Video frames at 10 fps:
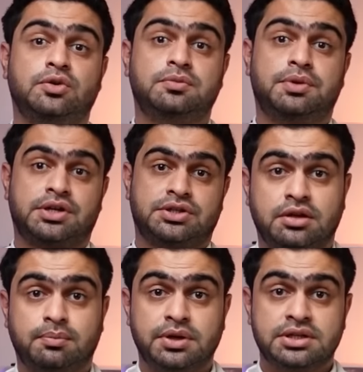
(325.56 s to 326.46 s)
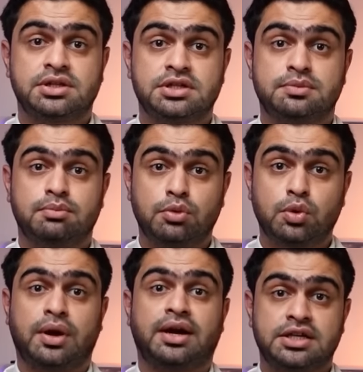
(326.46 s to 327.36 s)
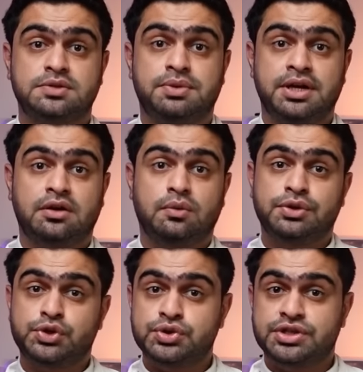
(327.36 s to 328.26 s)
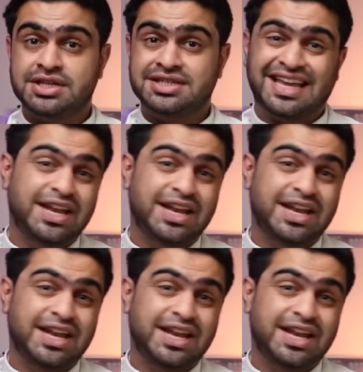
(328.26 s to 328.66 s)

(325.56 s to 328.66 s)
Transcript: toothbrush. The bristles move at a speed which you just